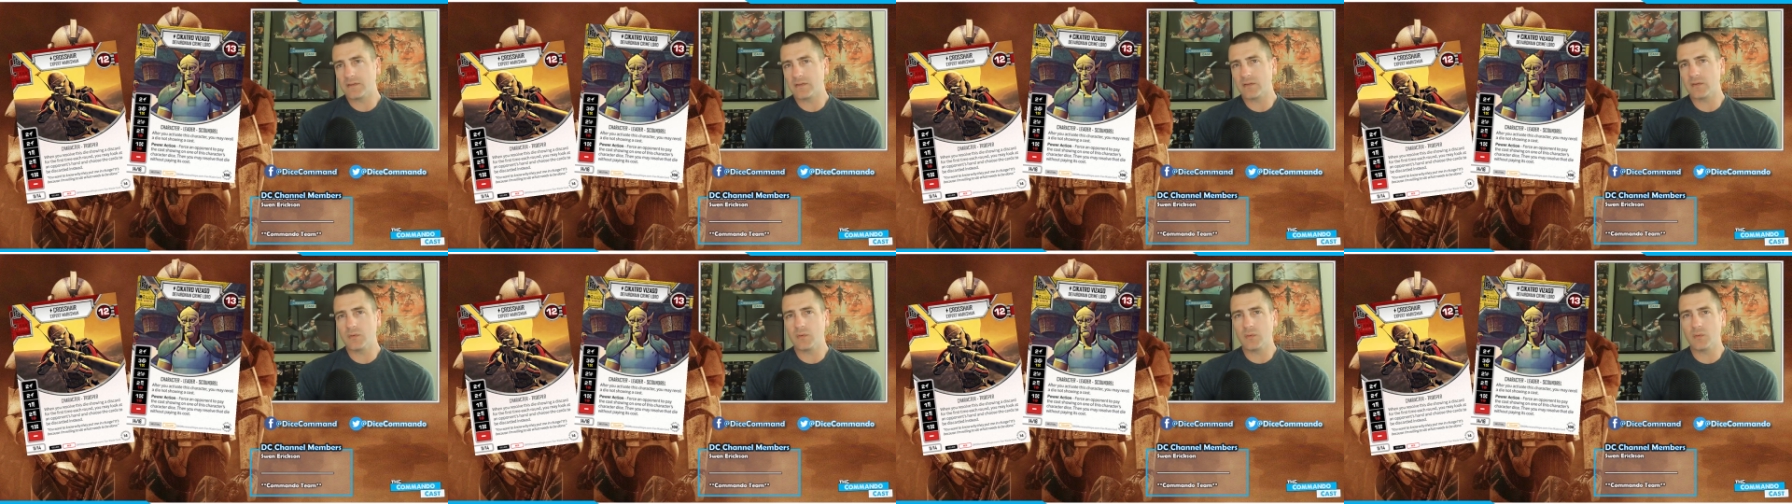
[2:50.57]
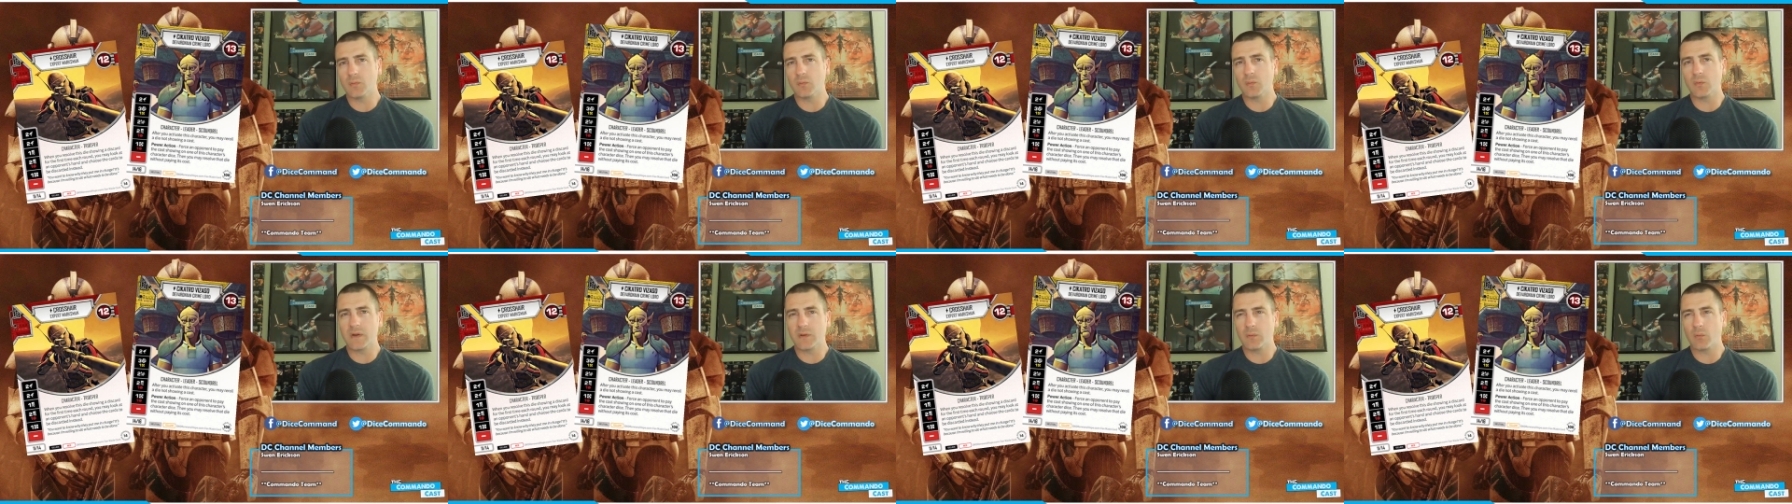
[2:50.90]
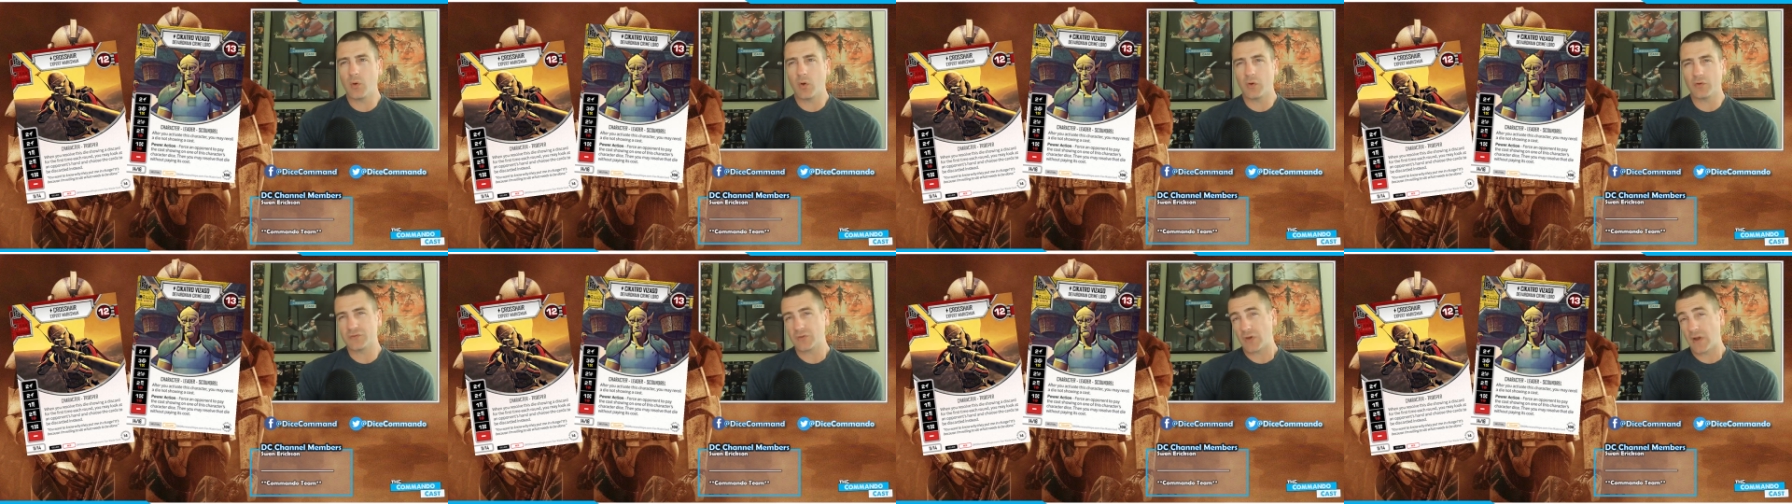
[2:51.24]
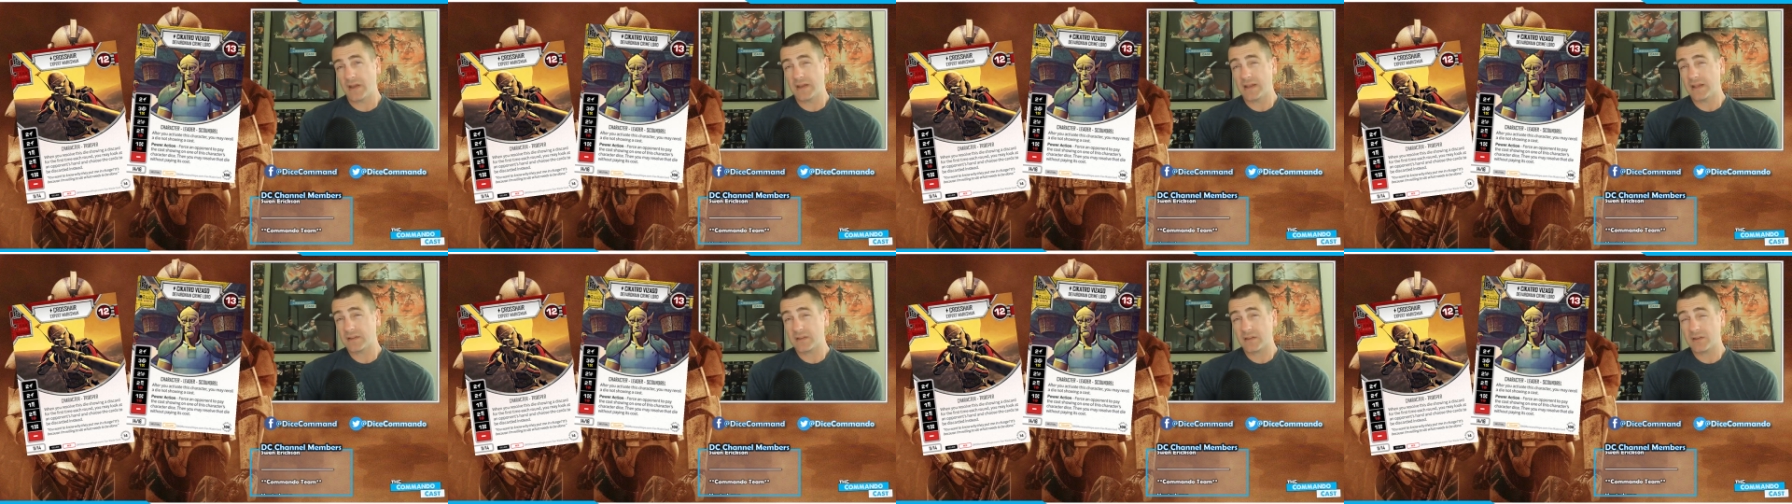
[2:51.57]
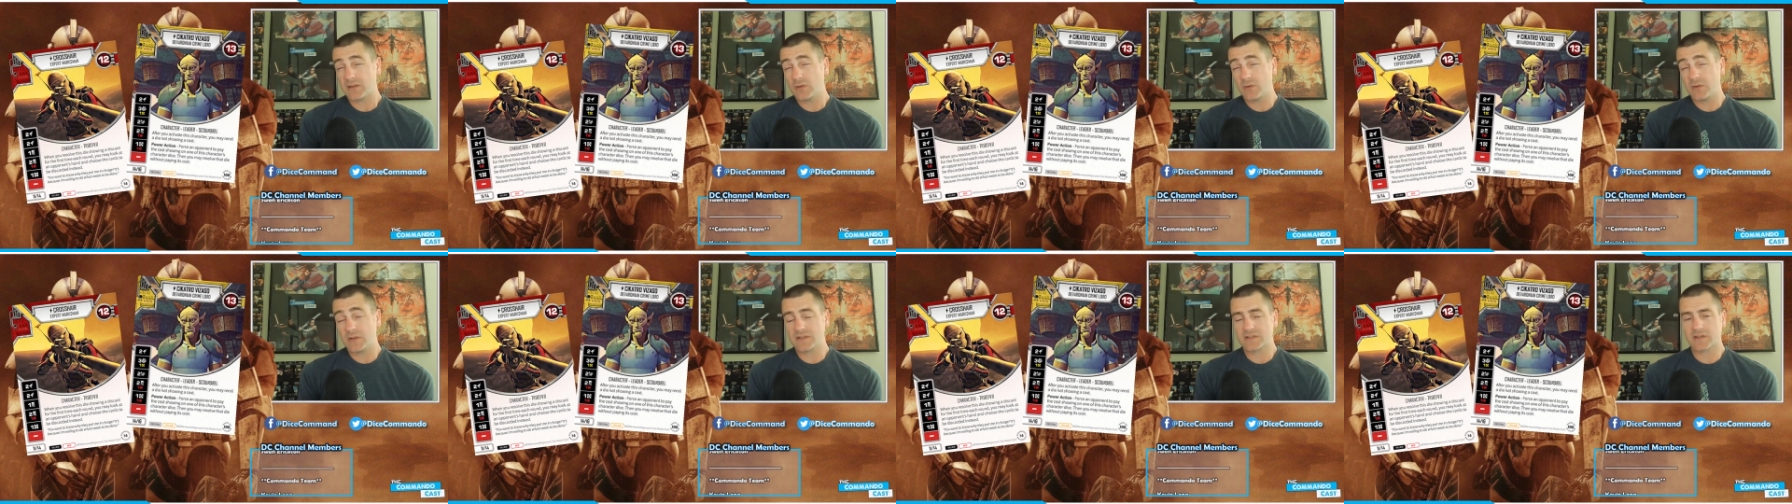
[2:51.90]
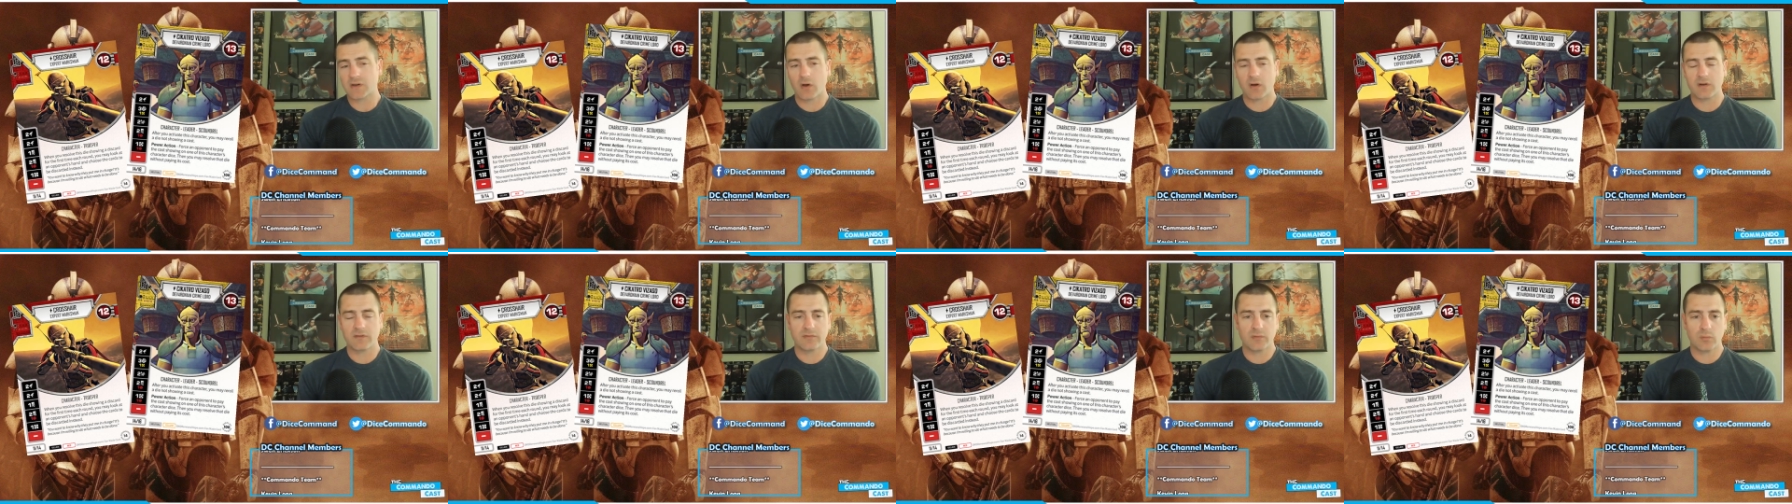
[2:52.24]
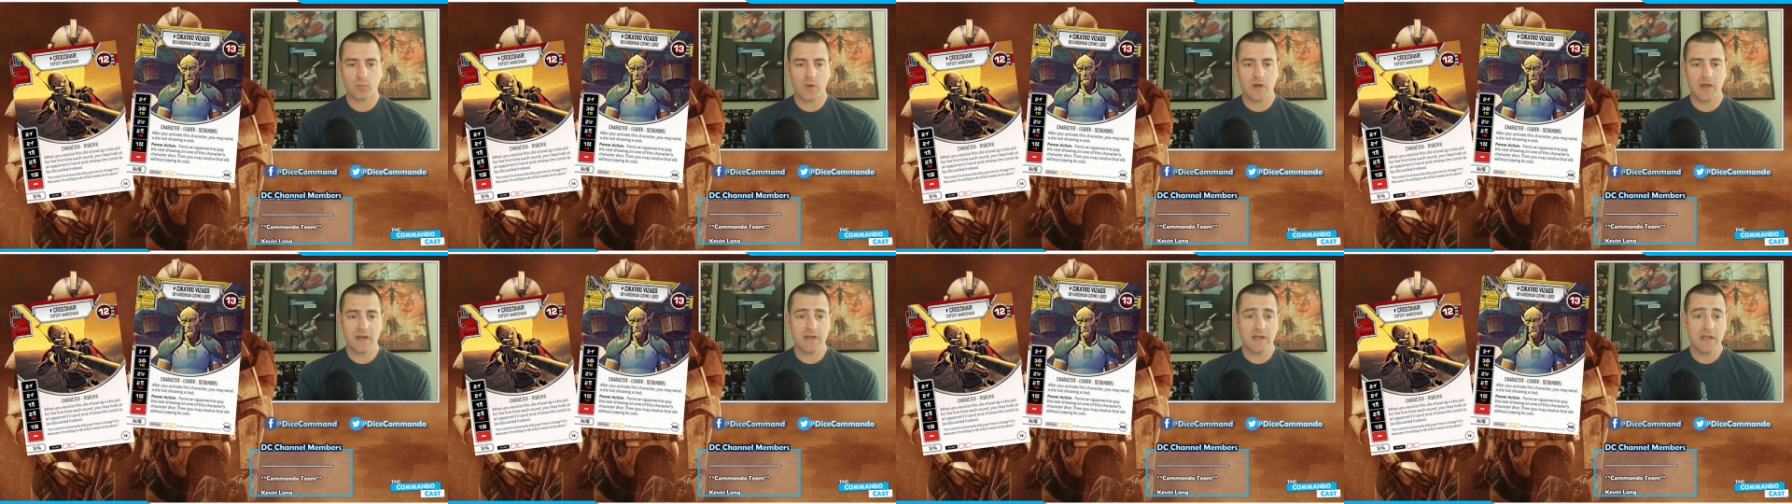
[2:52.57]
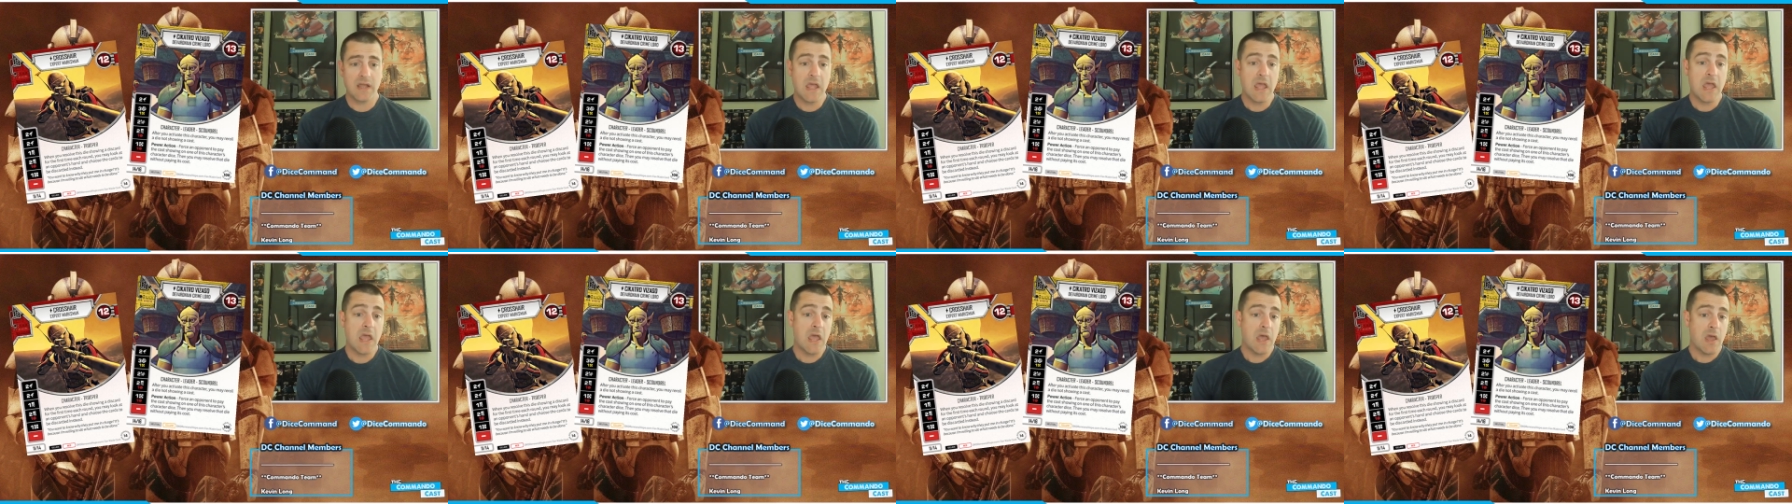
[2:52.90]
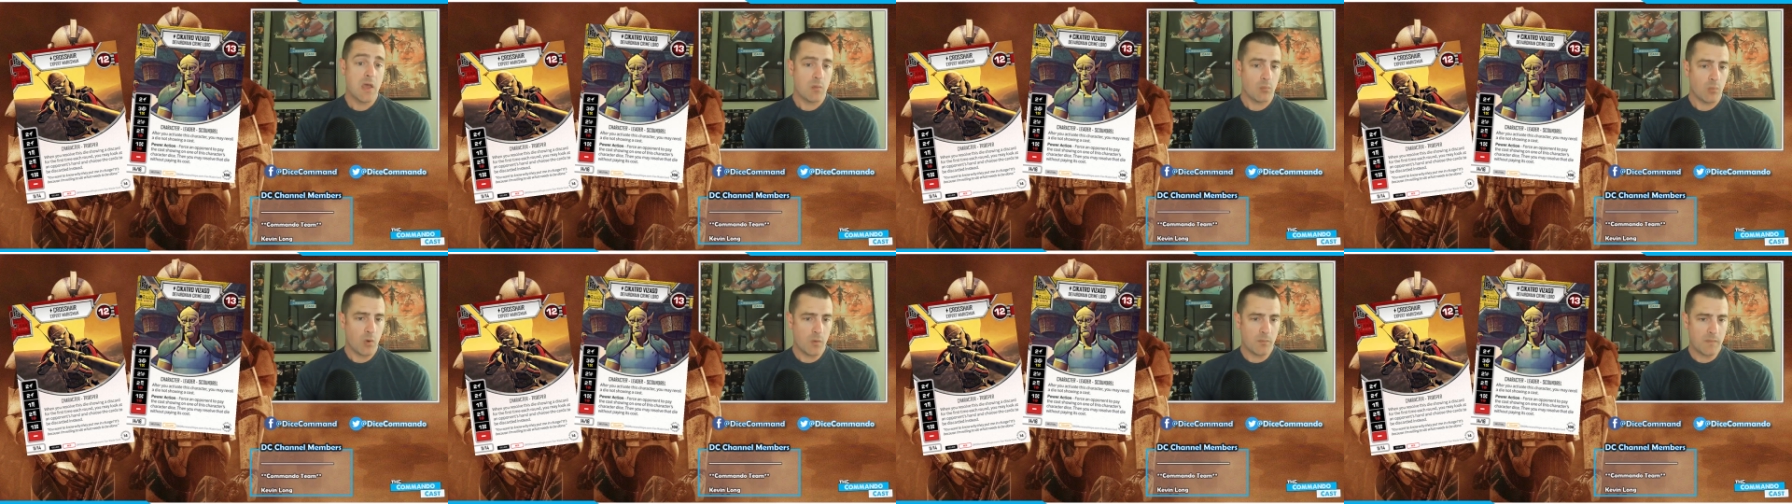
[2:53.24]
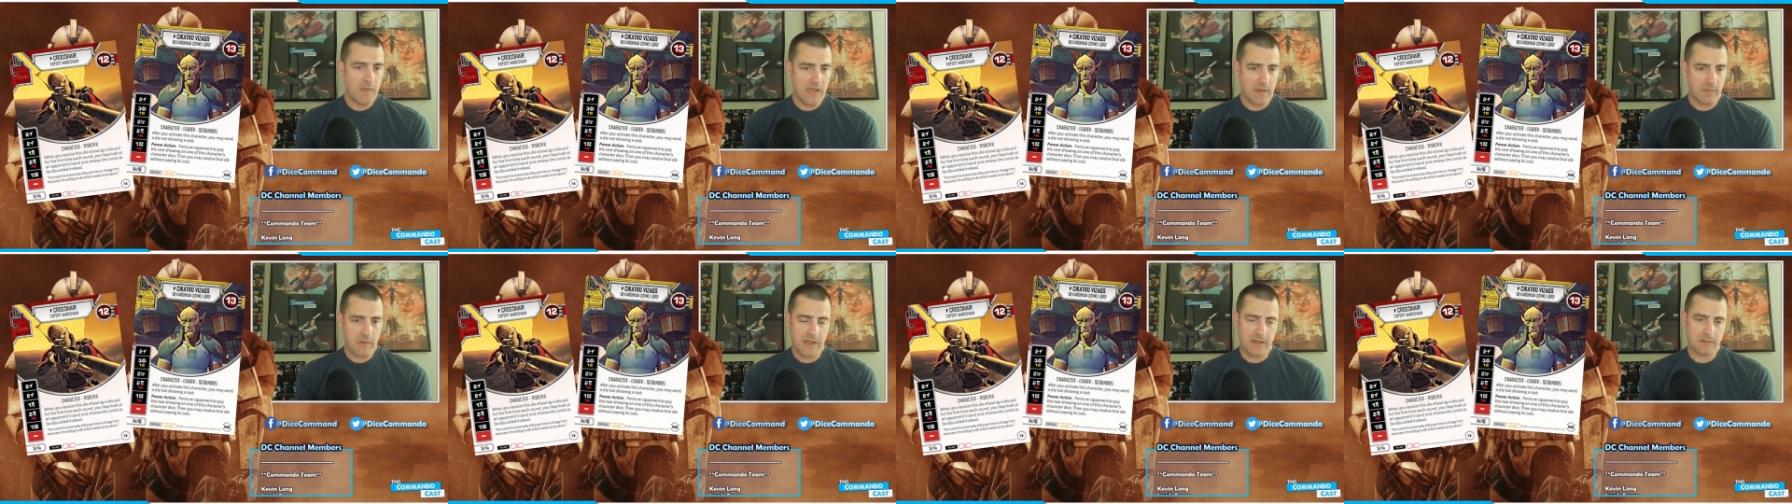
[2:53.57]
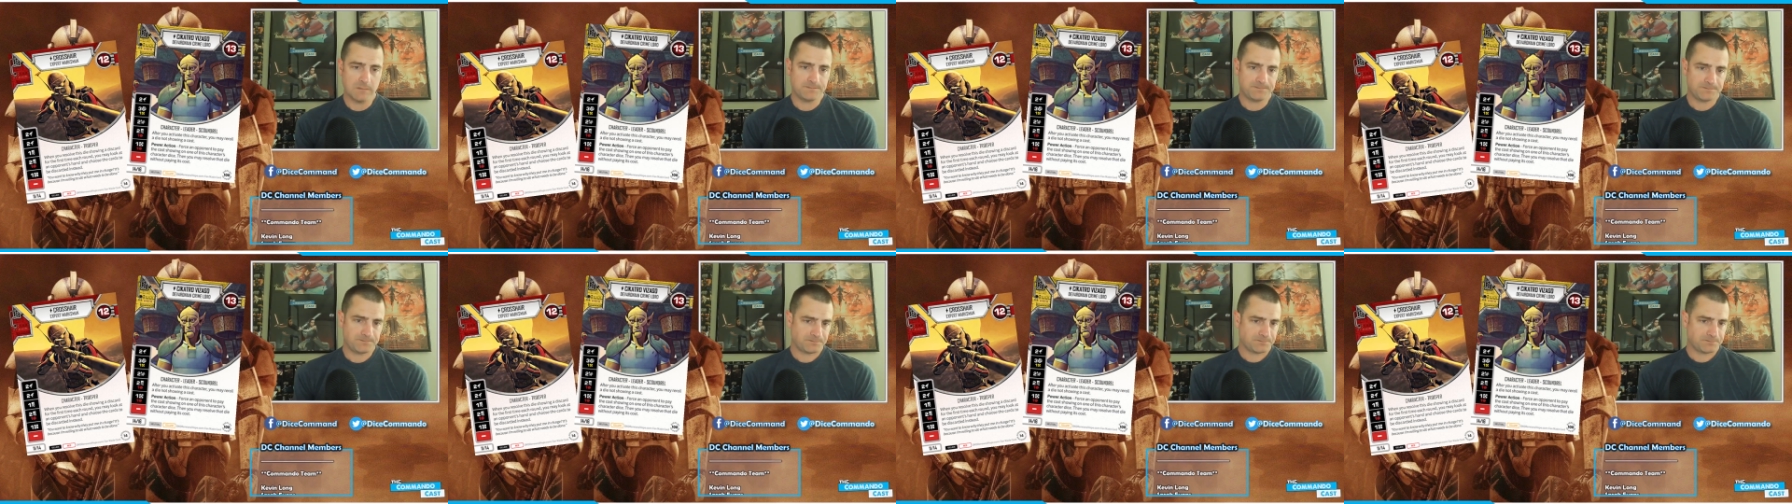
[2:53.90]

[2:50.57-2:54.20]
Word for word: to re-roll trying to get the two discard for one, but maybe.